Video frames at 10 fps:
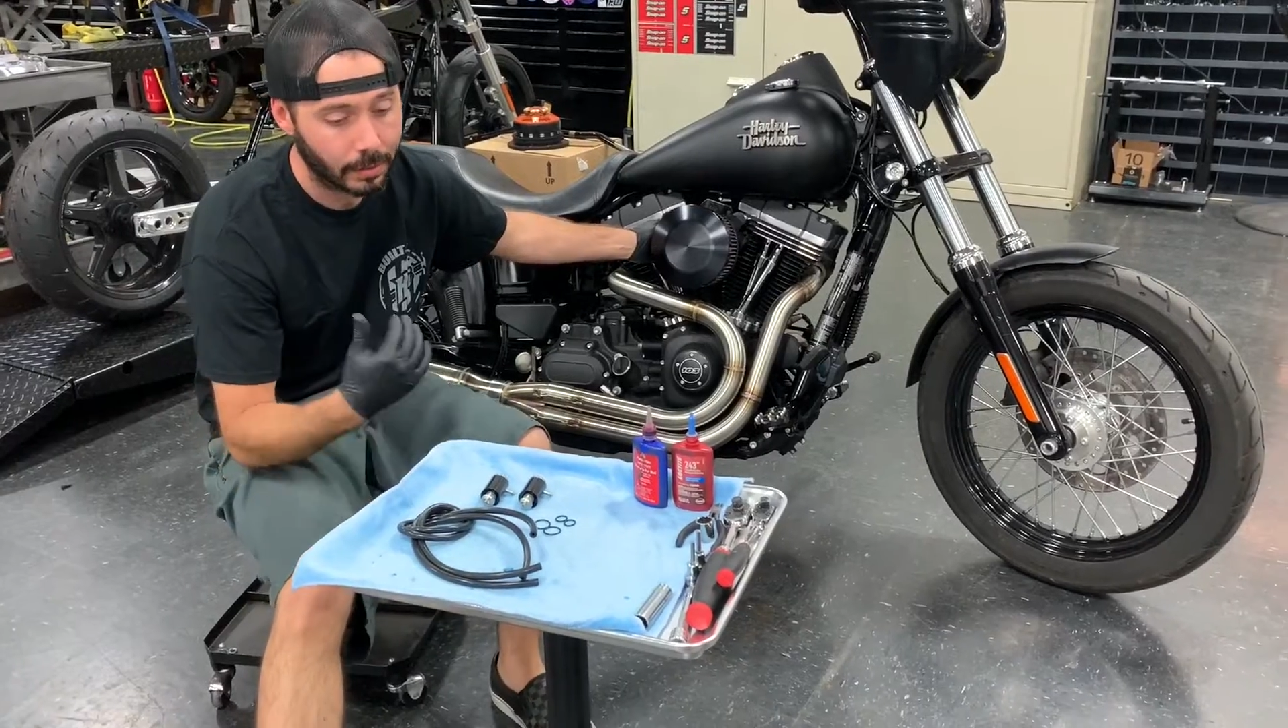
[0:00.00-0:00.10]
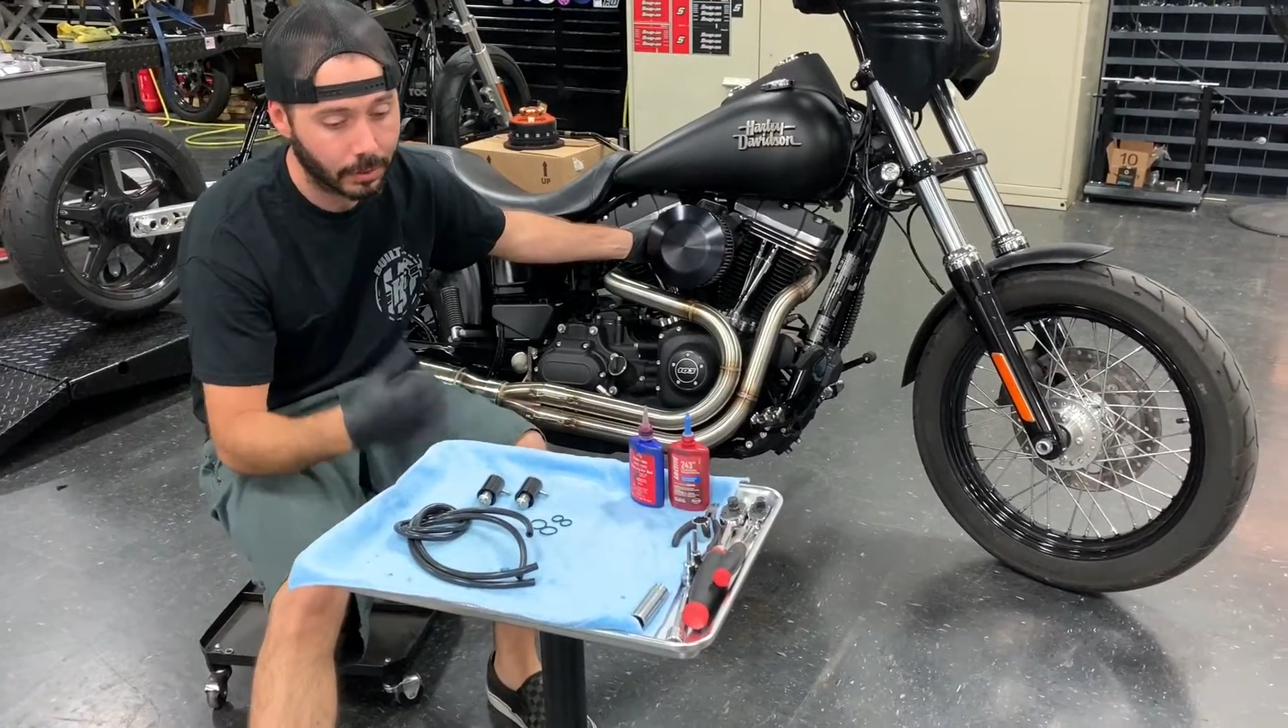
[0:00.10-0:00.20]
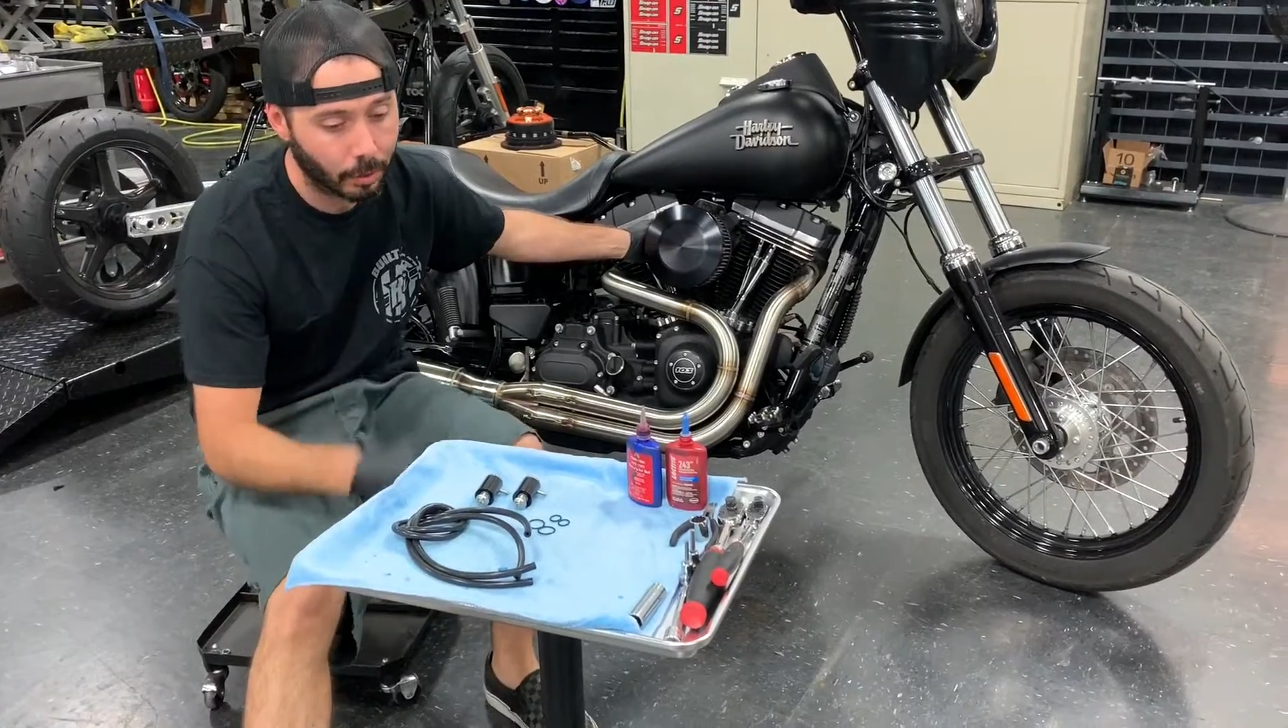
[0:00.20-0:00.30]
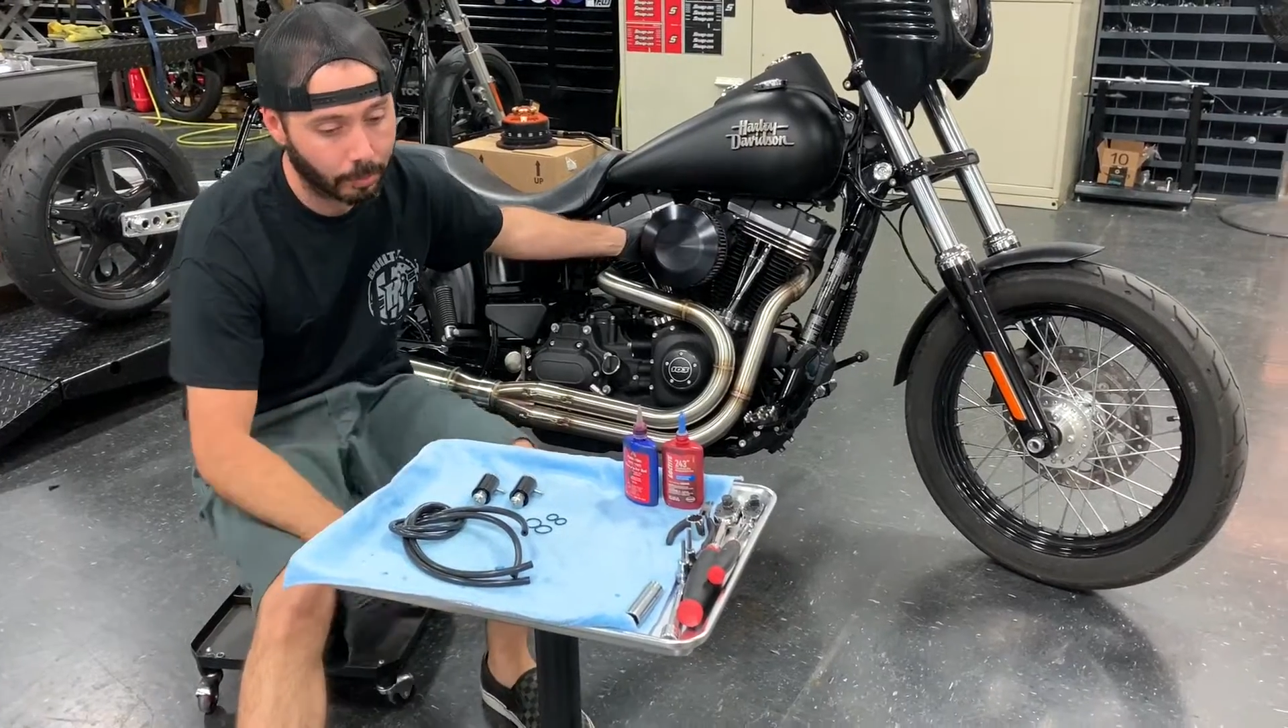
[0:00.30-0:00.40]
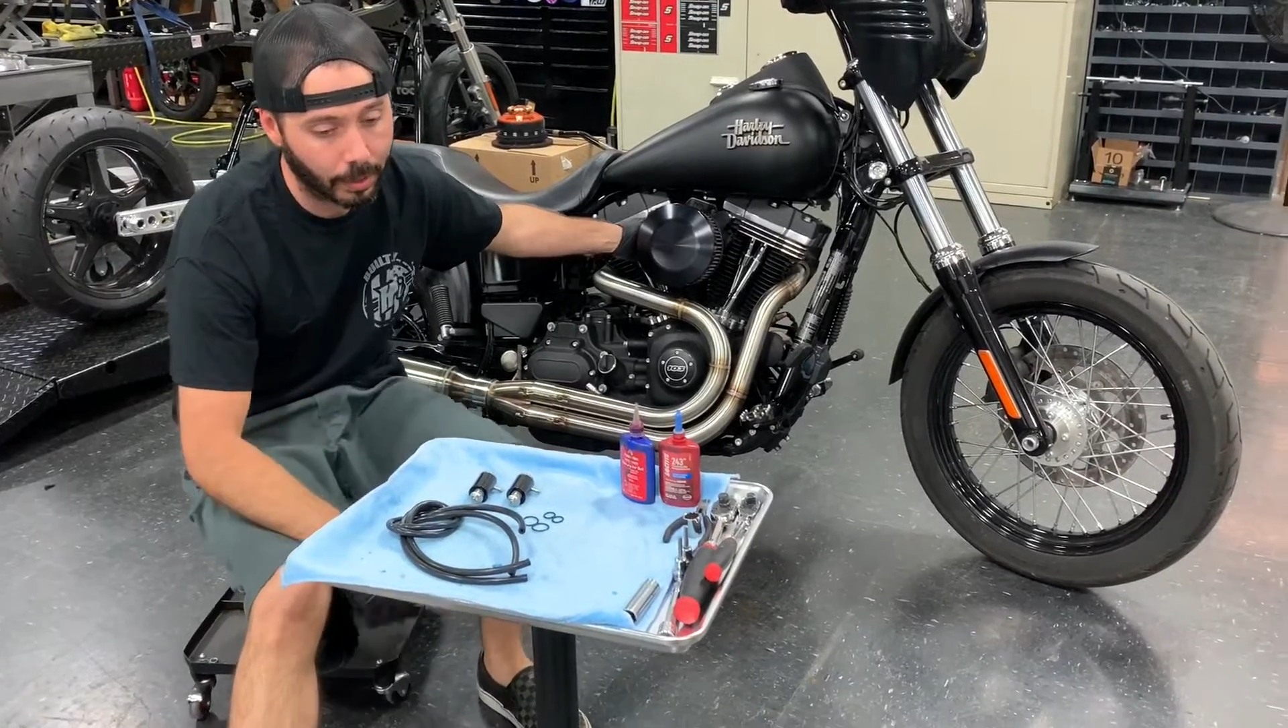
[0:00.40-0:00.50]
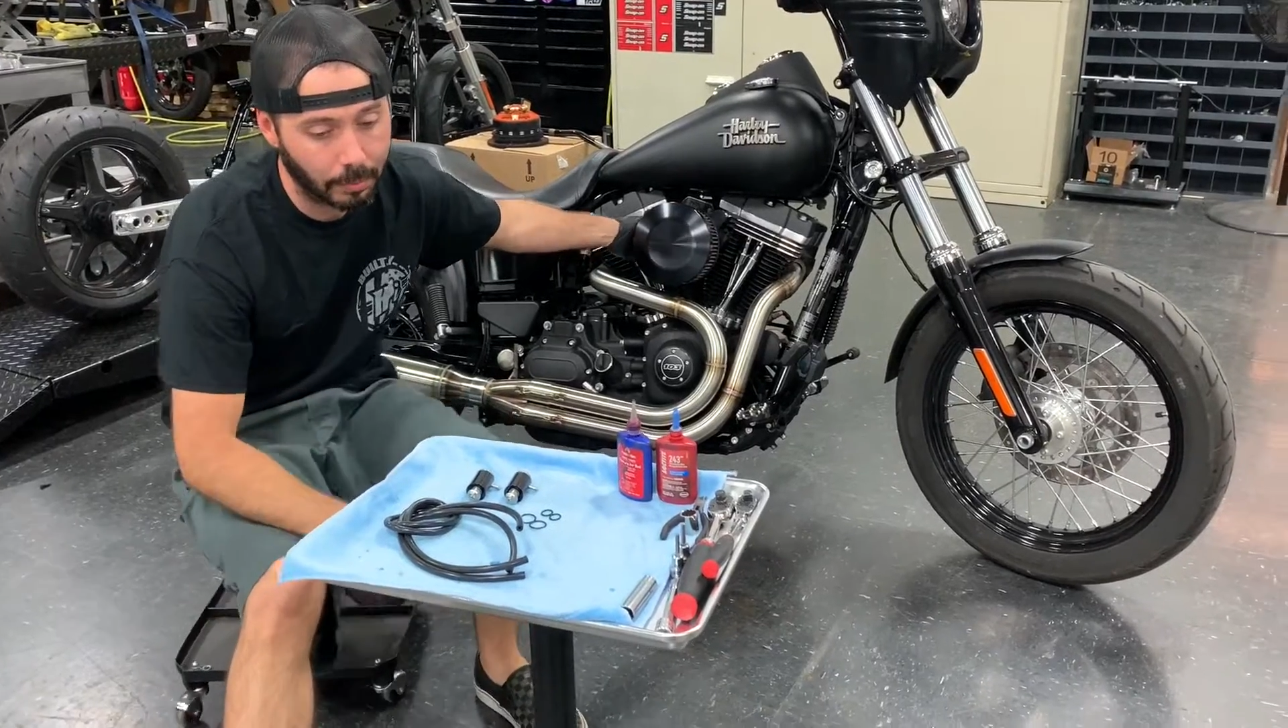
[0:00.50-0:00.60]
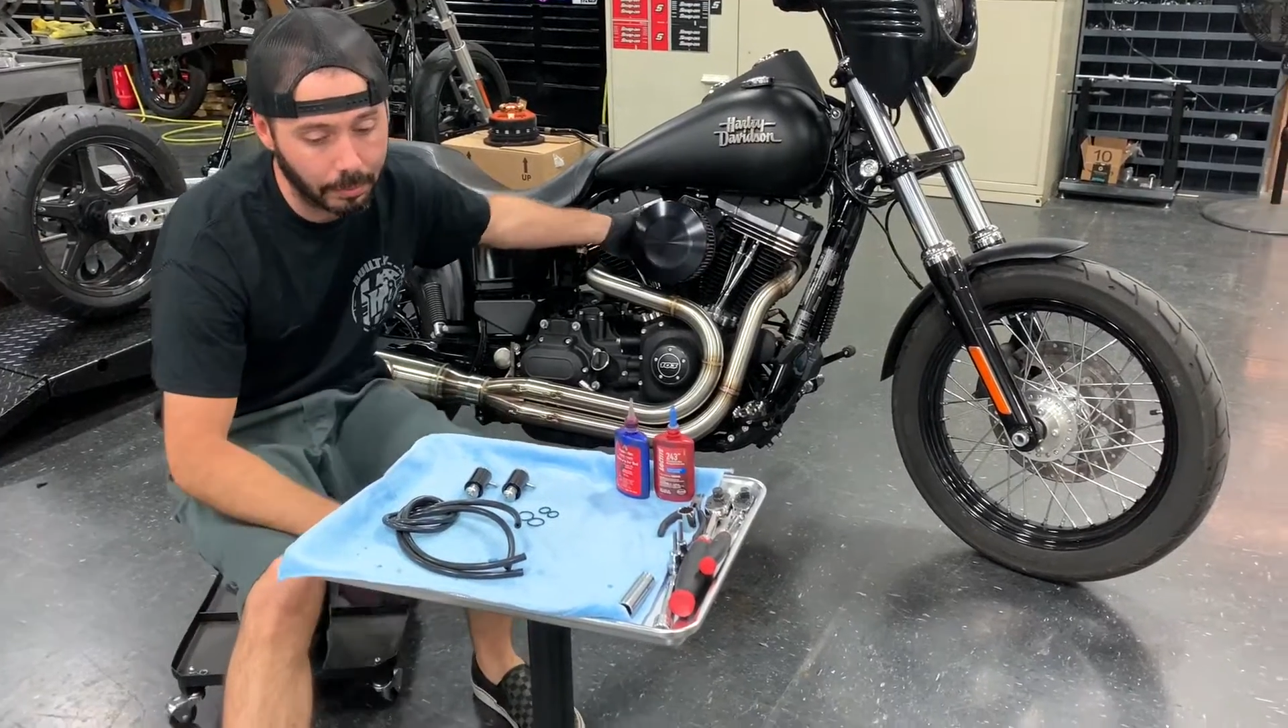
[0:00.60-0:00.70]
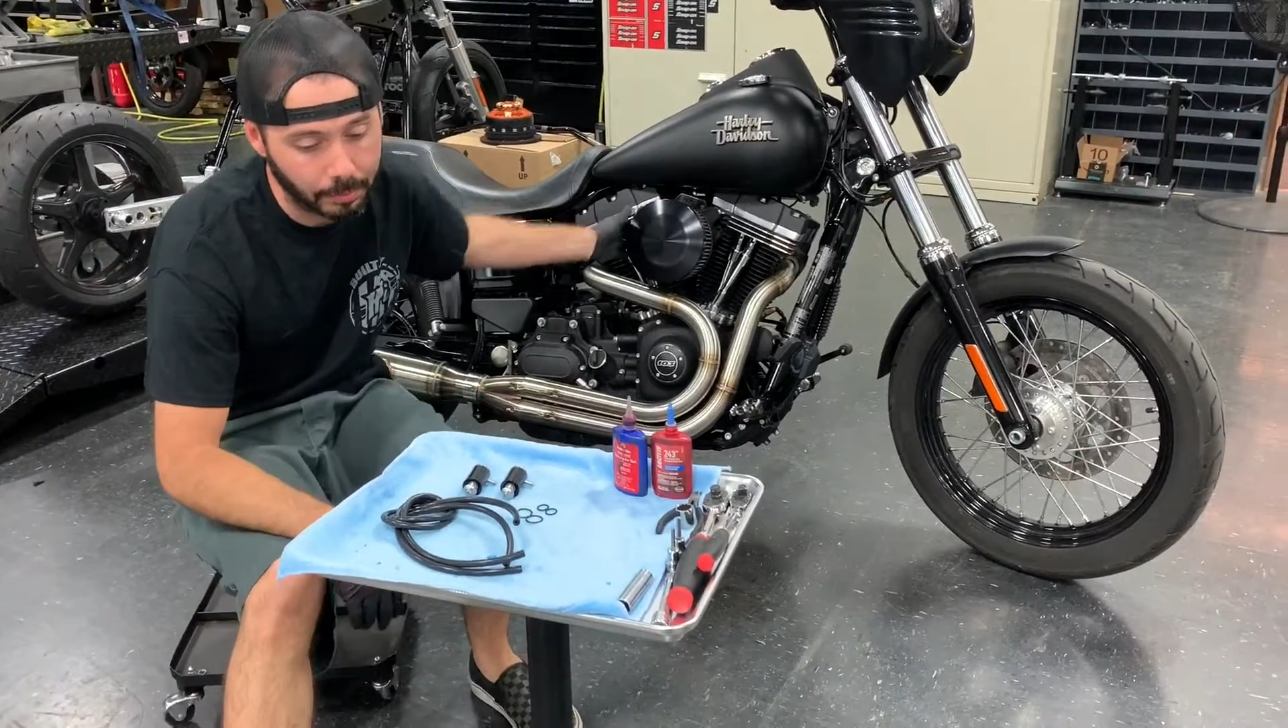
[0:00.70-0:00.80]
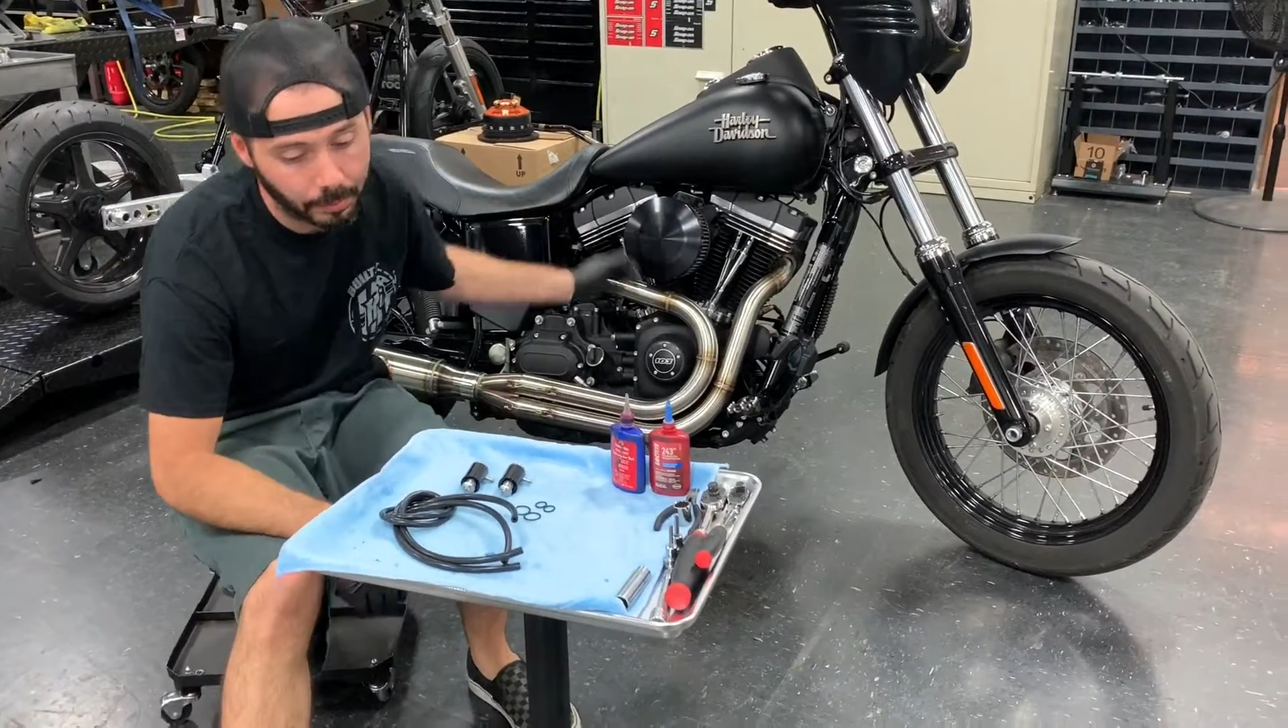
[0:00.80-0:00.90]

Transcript: no problem.